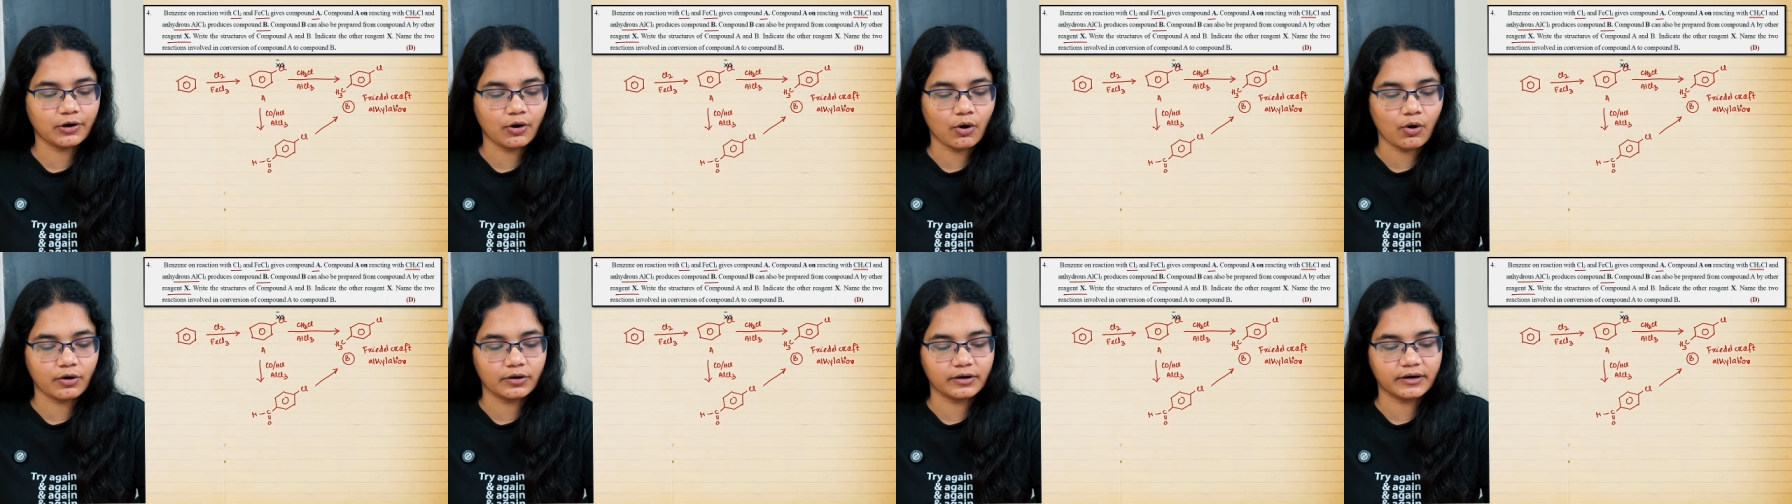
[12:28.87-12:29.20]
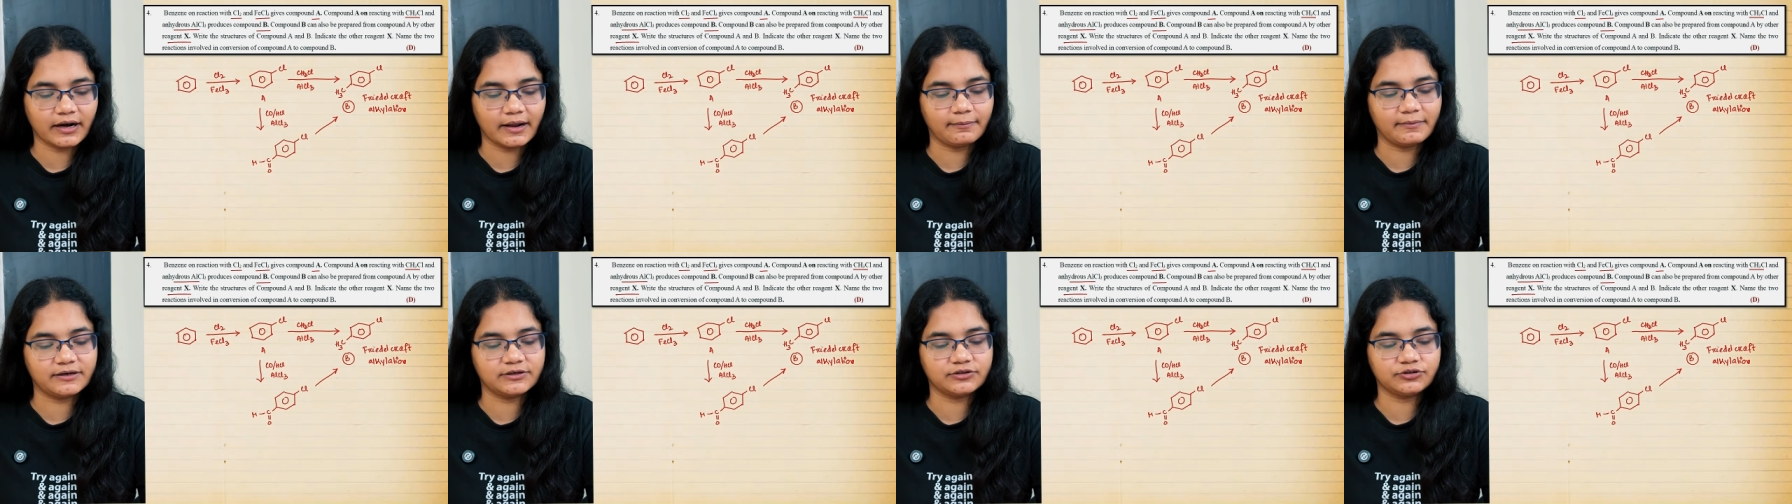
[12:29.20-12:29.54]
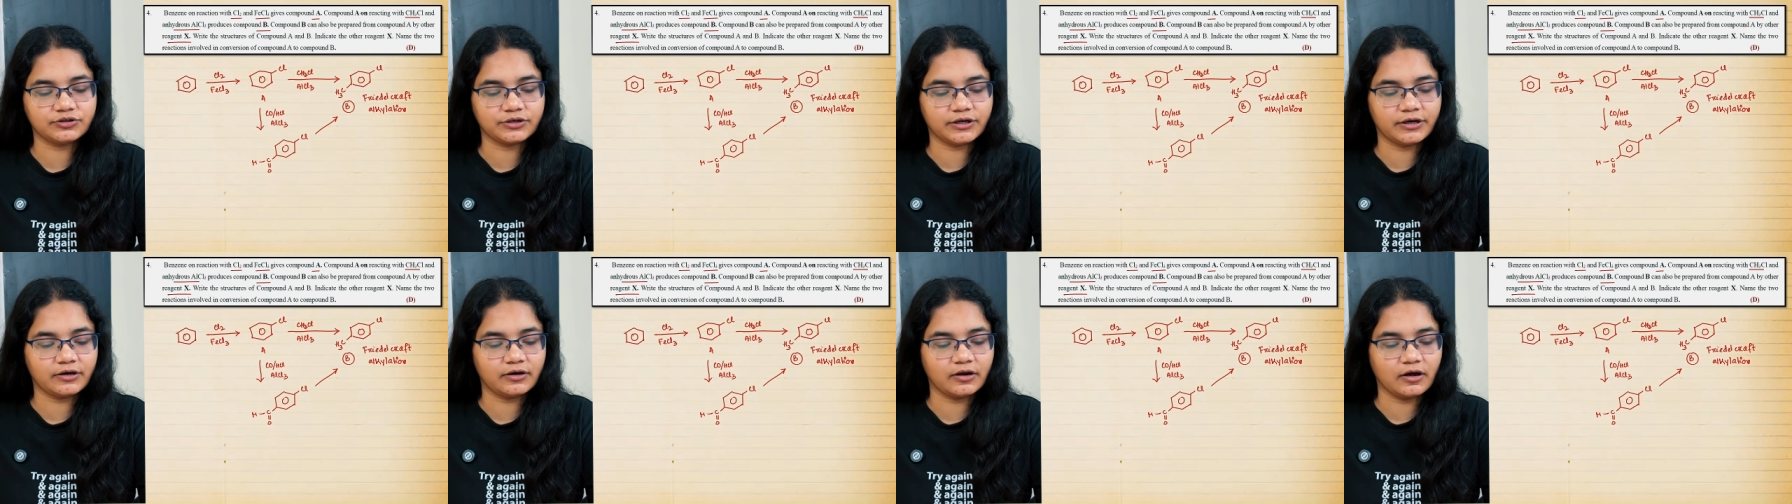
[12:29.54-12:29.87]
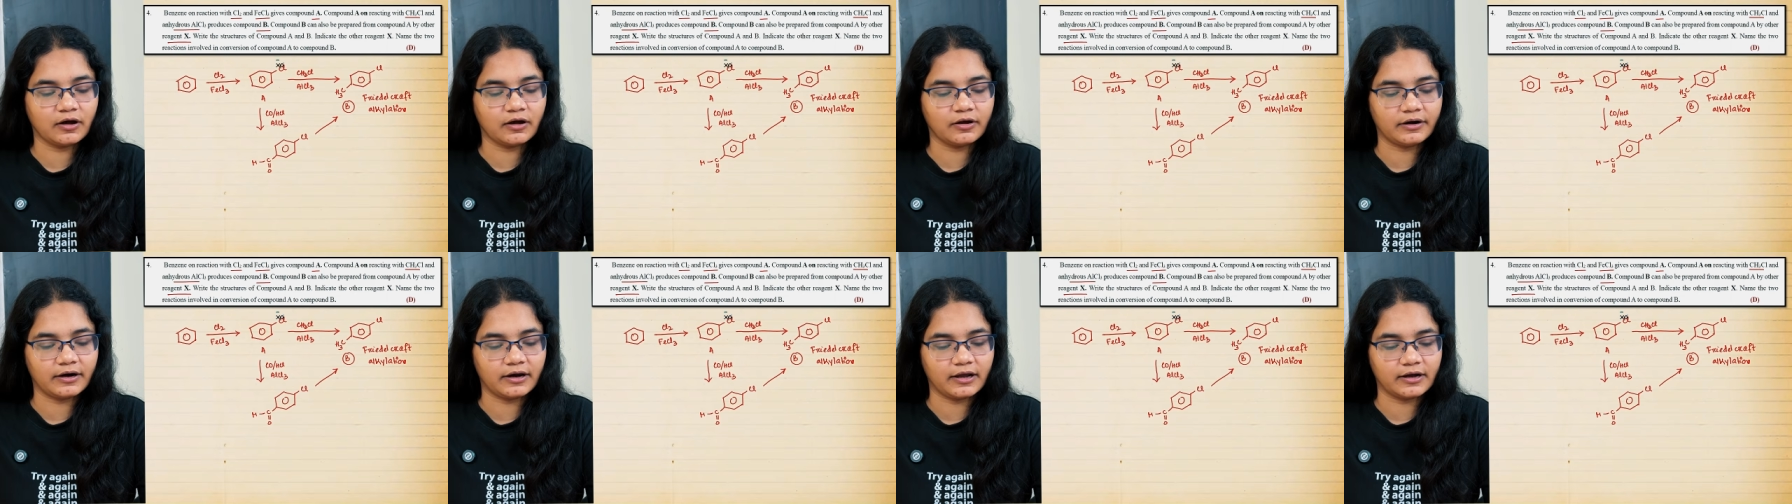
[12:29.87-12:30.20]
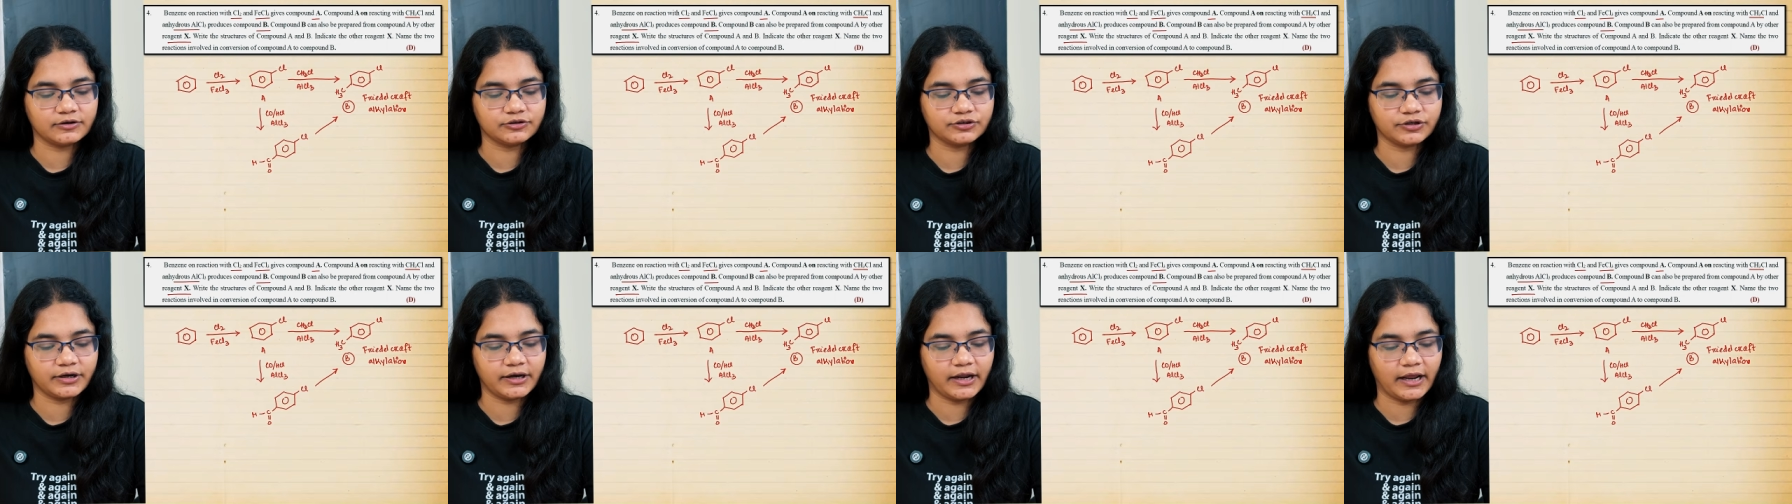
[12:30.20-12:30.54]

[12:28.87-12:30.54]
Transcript: or Clemmensen reduction,